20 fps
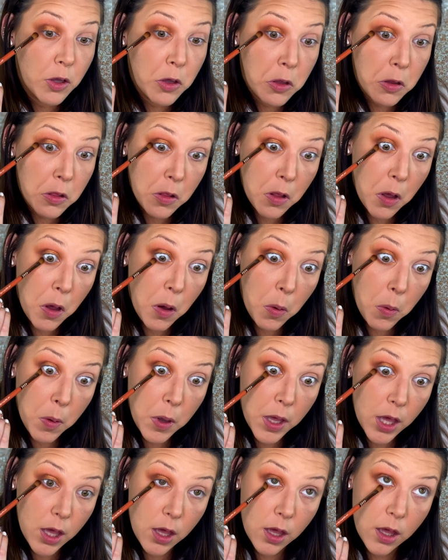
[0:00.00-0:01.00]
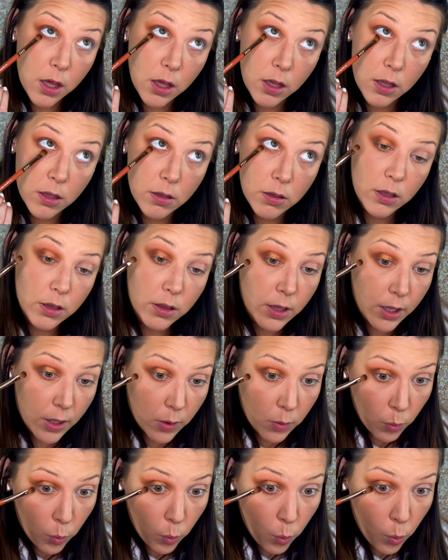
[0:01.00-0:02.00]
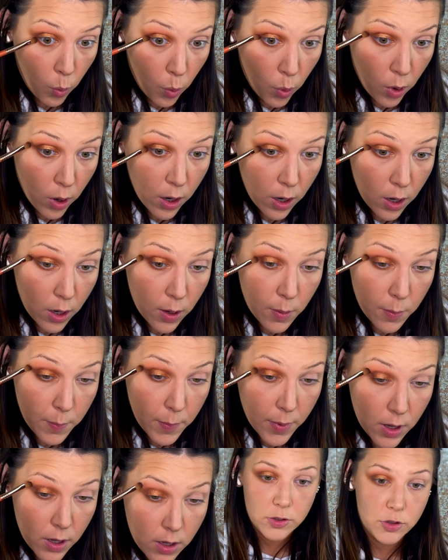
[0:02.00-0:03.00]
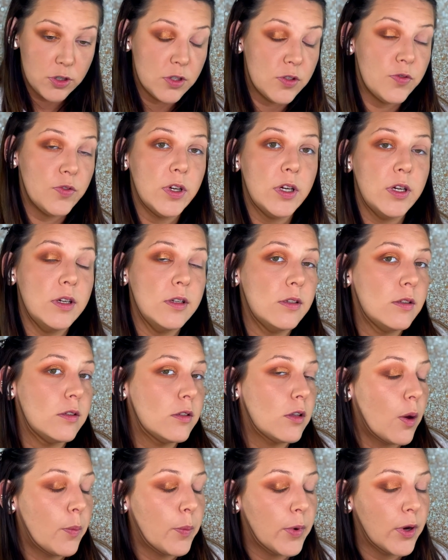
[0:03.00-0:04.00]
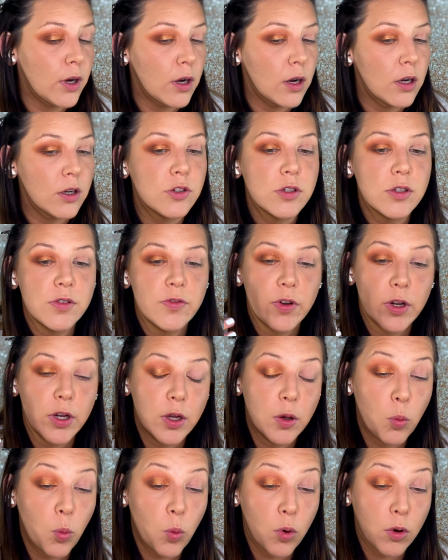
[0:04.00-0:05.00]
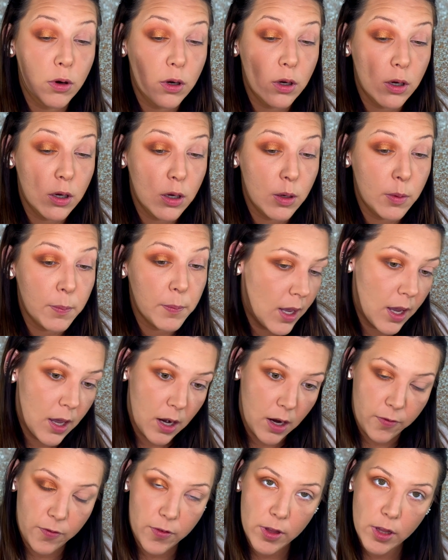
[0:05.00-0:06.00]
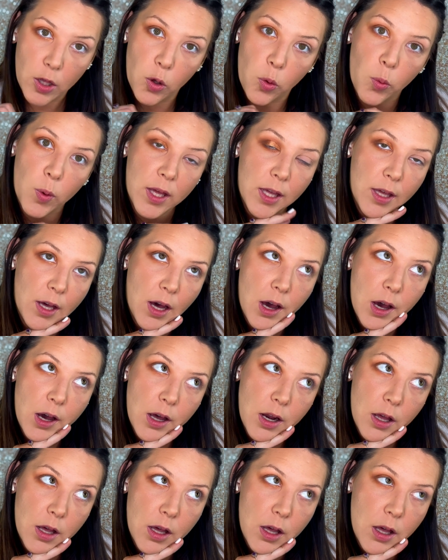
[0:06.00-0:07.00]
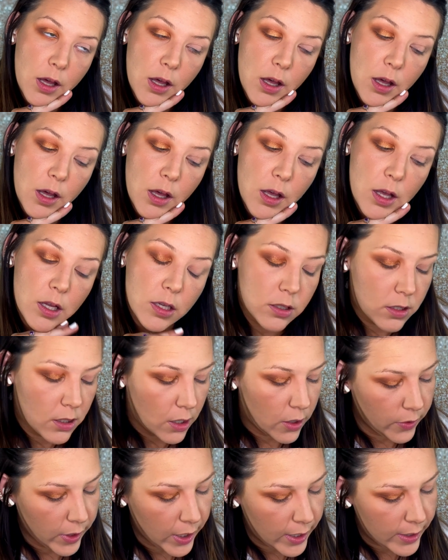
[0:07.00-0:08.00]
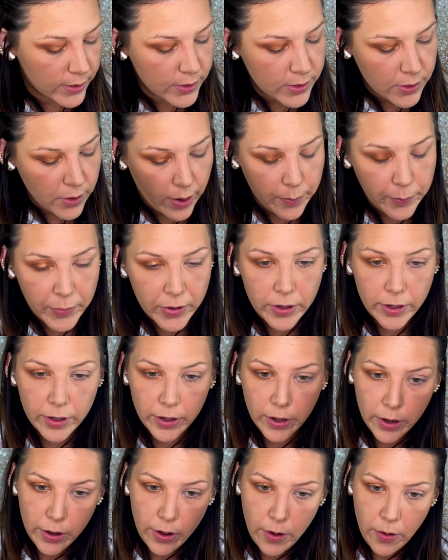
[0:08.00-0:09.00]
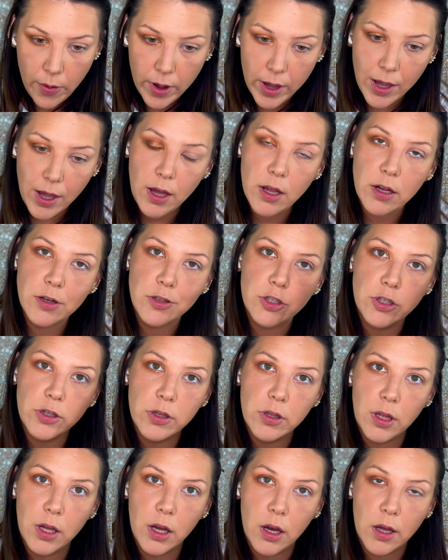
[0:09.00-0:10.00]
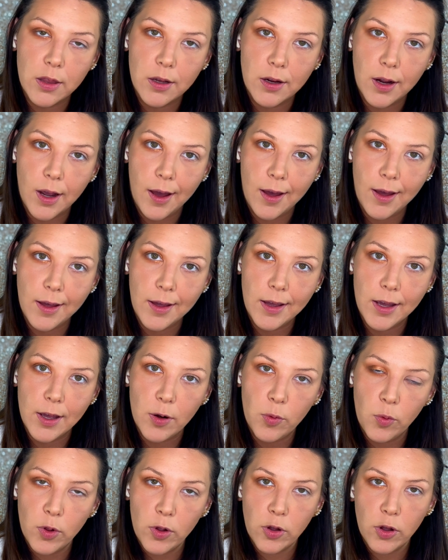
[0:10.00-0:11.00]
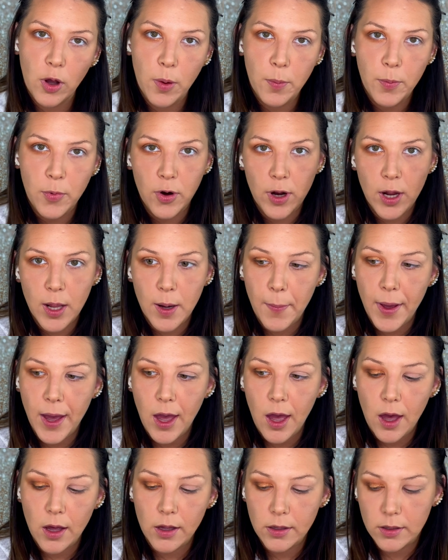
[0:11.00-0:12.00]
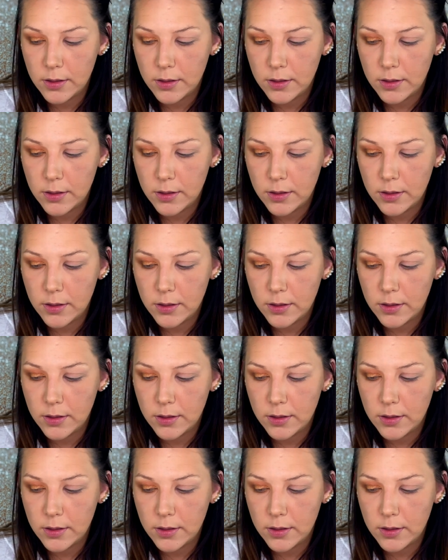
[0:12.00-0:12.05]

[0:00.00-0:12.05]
glowy, like warm, just very summer, just very warm. And I feel like we got it. Okay, so I'm gonna go and do the other eye and we'll come right back.